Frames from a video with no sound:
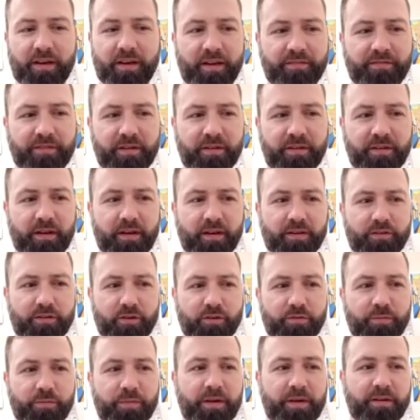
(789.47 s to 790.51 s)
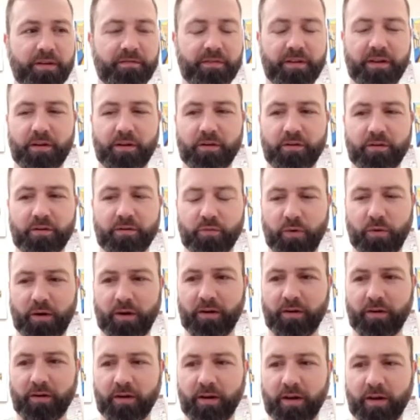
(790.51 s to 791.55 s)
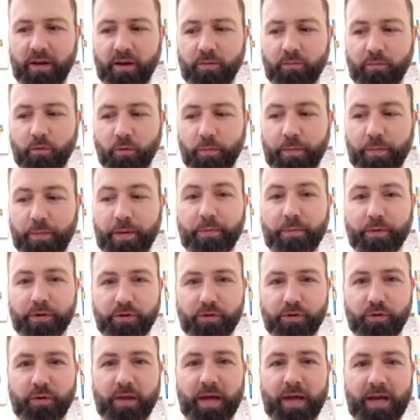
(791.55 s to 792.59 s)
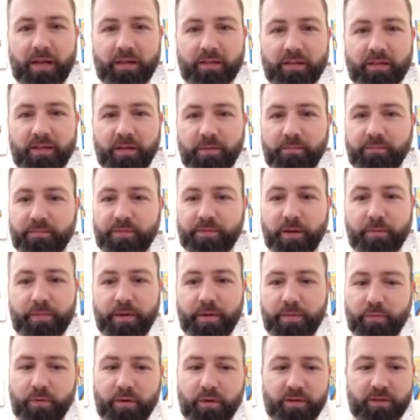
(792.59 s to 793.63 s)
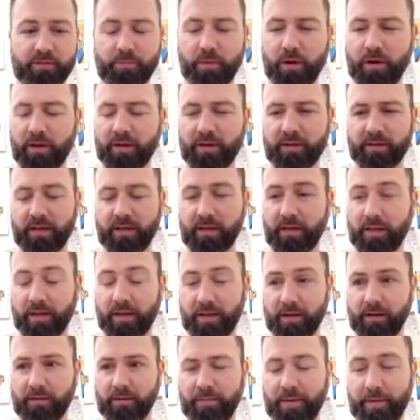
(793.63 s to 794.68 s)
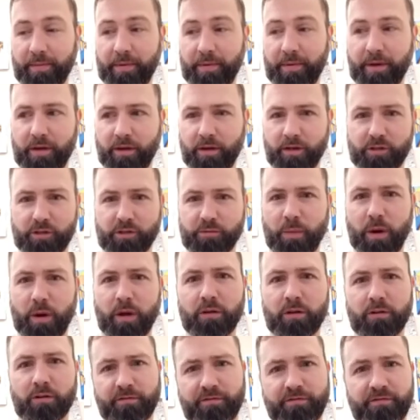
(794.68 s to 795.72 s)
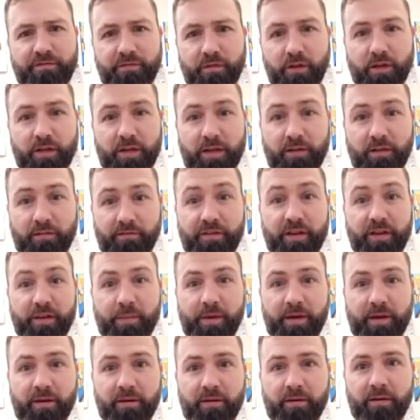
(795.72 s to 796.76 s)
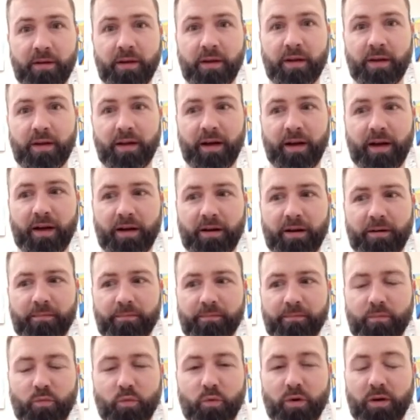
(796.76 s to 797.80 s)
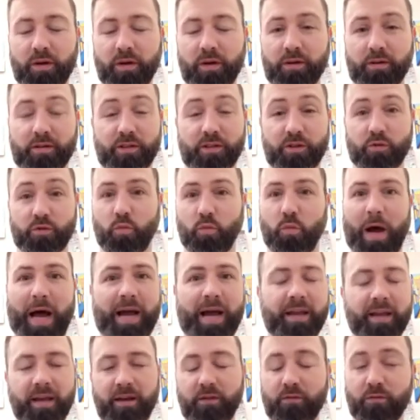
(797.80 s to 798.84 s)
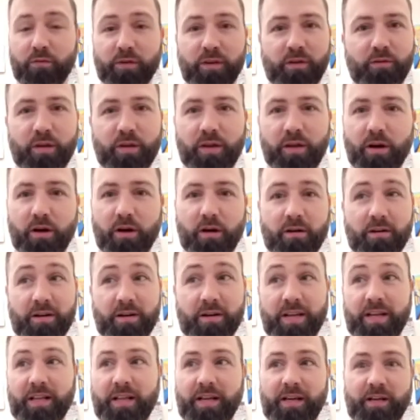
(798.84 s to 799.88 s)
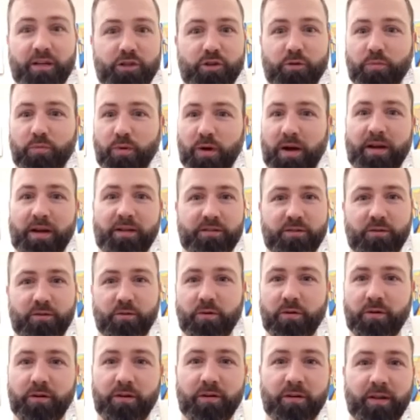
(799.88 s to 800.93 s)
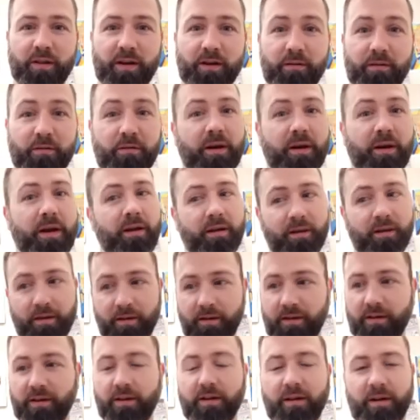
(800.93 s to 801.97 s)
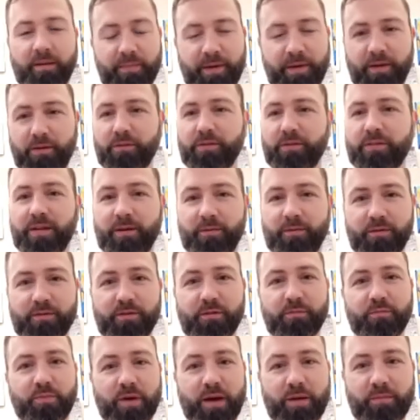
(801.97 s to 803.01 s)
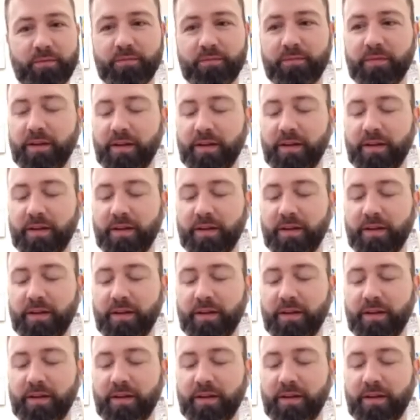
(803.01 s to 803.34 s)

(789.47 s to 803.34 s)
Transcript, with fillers: i've seen uh, social media videos where where people do that and some some people as small as like like a maybe a, a smaller looking female um, will just whack it really really hard and get like a super high score and you're like okay you know, I'll make you a sandwich, no problem.